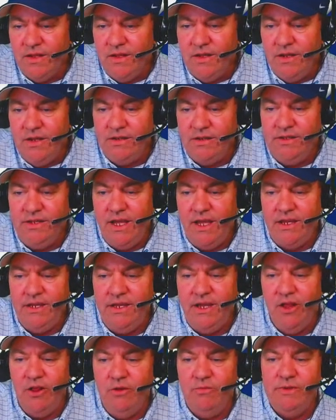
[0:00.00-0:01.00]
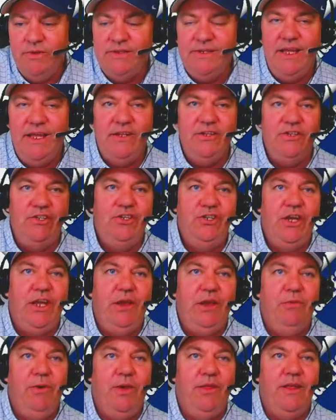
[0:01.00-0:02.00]
And Kig Yellowman's getting
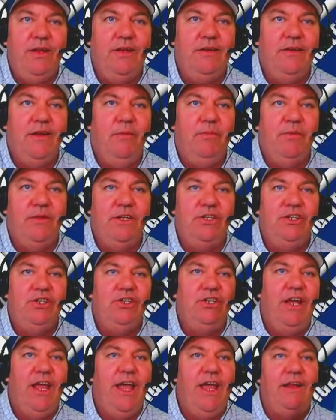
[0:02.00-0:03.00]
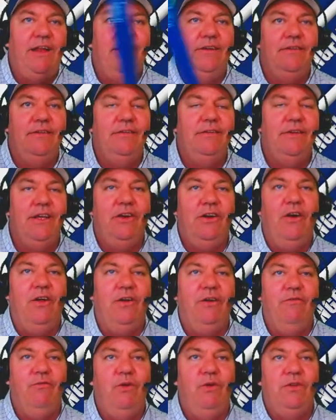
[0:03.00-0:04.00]
jiggy with it up in the chat in
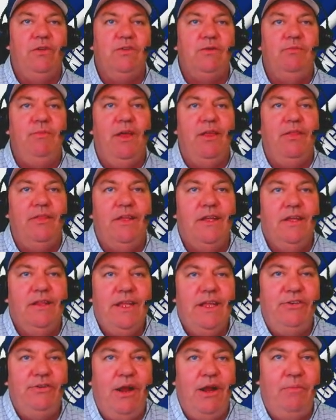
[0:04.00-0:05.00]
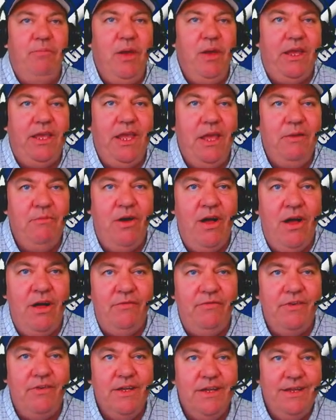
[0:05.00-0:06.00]
honor of Will Smith. They try to pick him
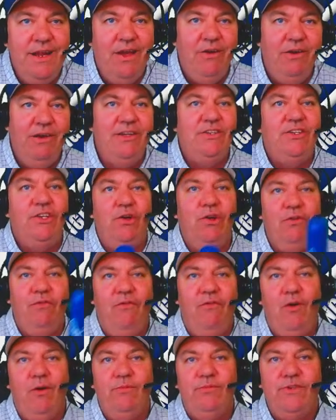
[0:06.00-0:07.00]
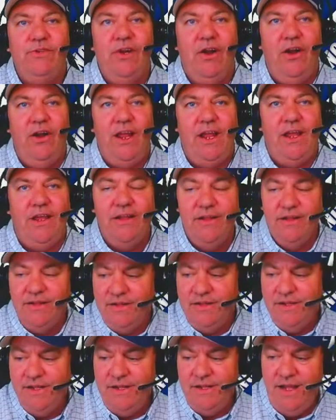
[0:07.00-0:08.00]
off. Now his uniform's dirty.
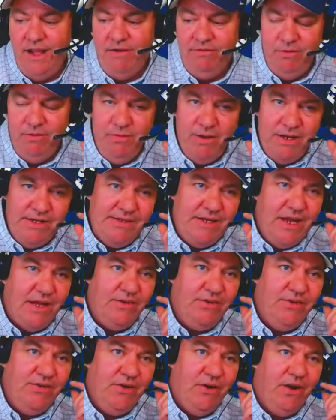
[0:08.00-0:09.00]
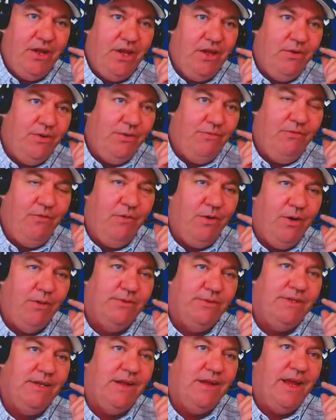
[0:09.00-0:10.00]
Everybody's got dirty
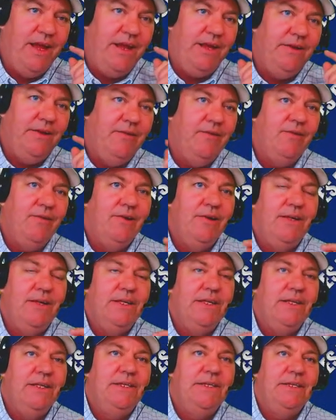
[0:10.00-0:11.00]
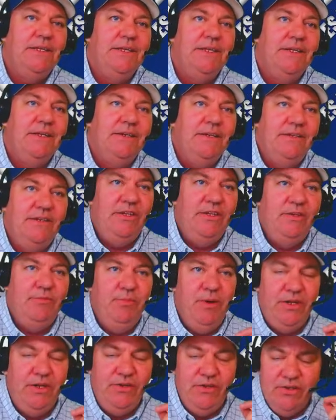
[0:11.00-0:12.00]
uniforms tonight because
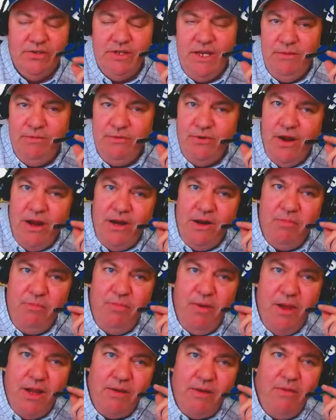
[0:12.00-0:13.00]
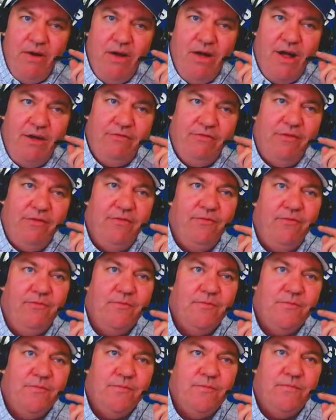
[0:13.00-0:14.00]
pitchers keep trying to pick him off.
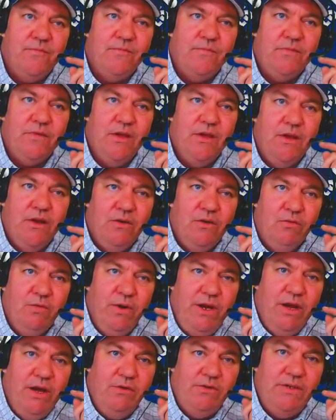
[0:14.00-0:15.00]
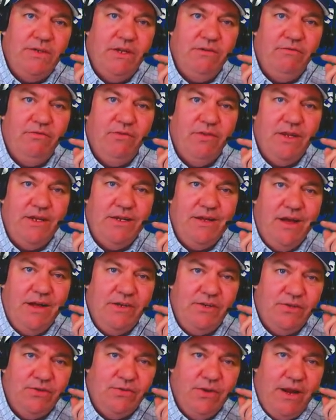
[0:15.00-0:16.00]
Rios in for the
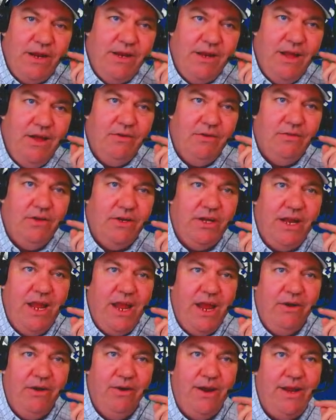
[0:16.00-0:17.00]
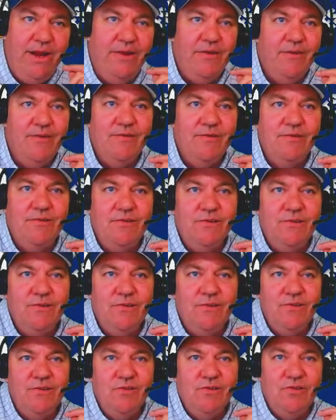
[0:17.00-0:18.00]
Dodgers right now, looking angry.
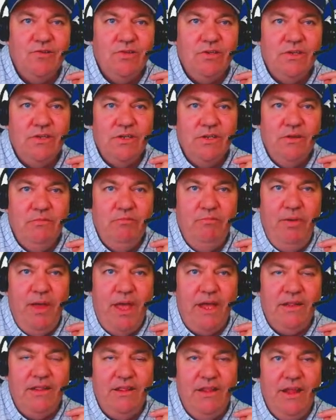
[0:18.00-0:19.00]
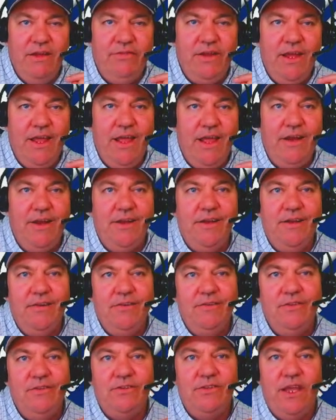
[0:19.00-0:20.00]
Batting left-handed.
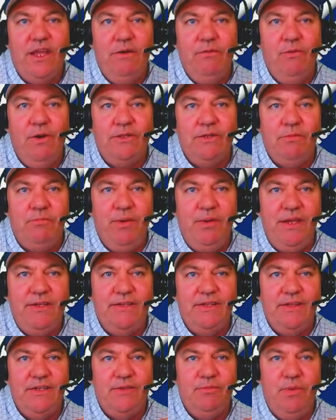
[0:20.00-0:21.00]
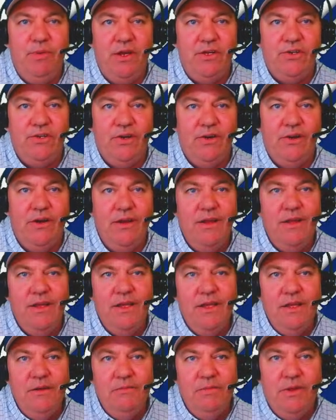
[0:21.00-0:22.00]
Looks like he wants a piece of this pitcher,
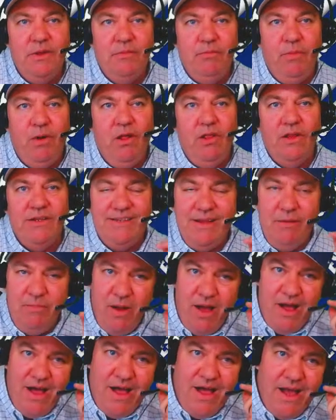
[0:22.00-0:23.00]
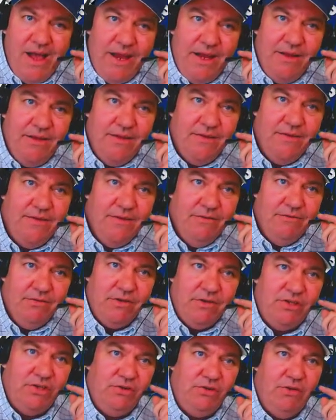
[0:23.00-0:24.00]
but the ball is up high for
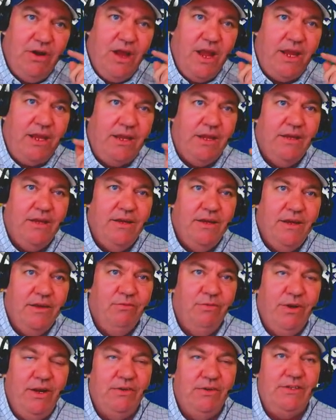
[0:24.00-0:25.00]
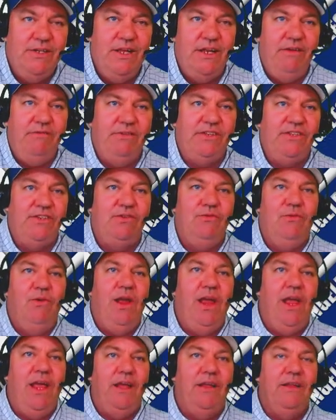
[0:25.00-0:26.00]
a strike, and Rios didn't even
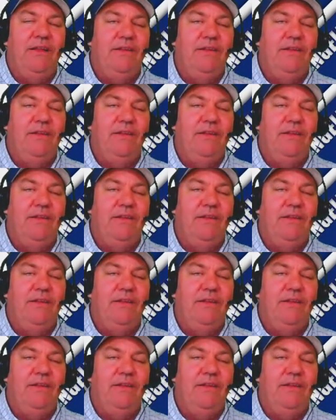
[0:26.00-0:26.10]
swing.